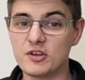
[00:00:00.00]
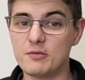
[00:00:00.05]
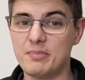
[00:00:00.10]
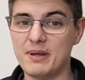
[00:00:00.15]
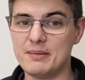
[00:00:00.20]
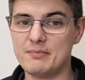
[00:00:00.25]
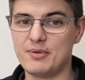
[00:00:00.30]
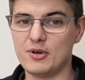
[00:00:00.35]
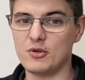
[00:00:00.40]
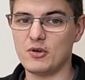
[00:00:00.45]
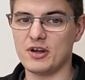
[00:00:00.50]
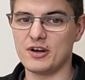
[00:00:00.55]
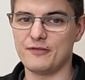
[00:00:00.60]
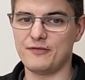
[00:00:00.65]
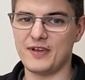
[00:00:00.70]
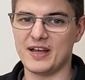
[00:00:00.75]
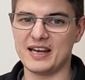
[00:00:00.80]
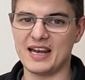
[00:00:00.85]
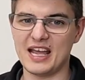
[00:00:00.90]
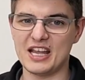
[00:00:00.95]
been built on a
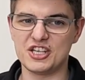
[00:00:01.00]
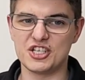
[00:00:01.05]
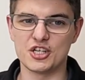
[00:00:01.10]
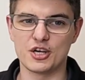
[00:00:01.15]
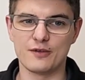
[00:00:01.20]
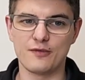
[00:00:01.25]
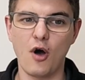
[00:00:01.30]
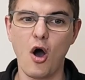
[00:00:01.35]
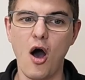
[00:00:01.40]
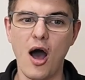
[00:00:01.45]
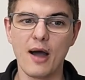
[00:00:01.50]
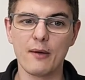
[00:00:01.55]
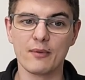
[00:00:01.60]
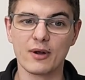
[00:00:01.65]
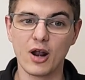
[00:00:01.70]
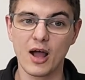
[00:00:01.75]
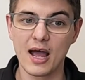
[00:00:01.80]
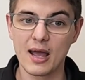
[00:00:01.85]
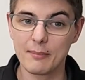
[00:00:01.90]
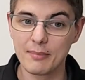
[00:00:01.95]
foundation of high
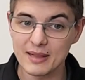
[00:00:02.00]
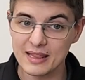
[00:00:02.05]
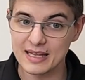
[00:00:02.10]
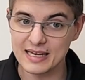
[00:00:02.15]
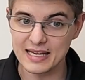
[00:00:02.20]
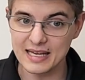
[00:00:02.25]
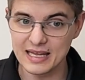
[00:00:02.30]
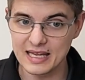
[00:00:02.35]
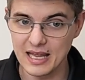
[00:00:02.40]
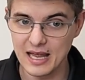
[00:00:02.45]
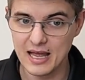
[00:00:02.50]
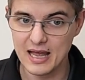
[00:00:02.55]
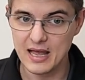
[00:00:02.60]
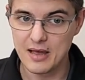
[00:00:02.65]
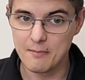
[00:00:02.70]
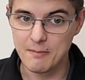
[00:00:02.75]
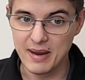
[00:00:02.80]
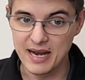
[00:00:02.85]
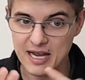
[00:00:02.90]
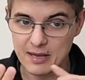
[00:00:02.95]
reliability,
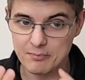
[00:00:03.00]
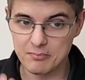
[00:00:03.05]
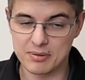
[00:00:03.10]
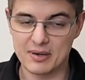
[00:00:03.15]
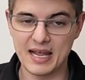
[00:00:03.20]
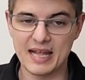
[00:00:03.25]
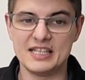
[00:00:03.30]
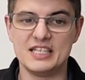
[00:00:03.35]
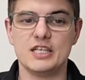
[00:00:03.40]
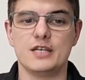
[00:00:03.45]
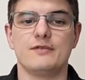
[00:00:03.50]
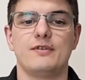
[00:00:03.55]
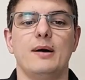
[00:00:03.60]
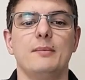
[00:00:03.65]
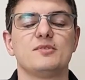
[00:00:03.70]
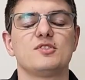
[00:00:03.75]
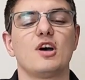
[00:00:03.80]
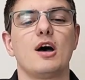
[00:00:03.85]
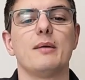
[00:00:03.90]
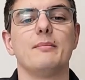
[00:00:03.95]
meaning plenty of
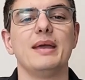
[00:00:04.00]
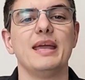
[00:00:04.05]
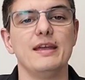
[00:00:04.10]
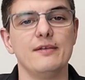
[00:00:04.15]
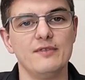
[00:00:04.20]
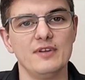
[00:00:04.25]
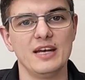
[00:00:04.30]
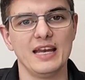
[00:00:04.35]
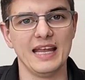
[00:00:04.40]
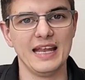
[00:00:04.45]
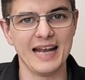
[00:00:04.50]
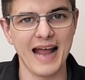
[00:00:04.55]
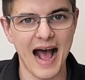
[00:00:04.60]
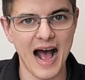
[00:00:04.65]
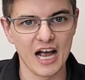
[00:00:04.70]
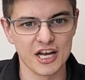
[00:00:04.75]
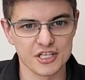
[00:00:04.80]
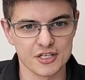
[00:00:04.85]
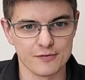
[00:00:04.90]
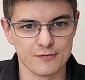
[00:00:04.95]
uptime even in
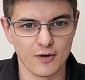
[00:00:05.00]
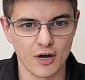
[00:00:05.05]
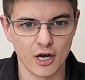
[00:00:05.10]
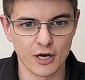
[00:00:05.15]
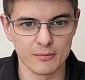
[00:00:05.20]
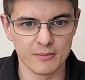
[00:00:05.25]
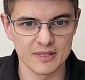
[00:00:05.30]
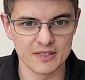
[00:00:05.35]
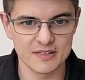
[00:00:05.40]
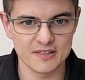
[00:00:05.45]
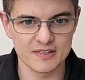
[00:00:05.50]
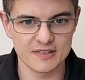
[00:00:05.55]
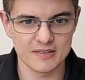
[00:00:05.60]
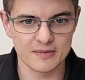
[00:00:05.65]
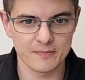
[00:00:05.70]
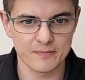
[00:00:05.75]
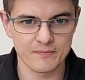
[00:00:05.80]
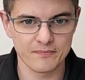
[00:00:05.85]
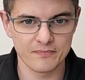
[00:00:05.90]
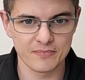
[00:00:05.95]
harsh environments.
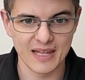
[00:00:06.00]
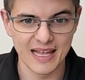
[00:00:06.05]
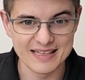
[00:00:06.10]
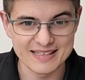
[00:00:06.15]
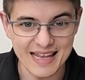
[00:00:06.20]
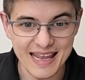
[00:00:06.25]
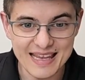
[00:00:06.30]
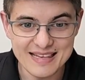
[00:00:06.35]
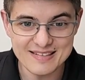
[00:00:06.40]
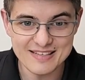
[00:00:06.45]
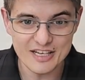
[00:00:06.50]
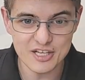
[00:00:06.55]
It's easy to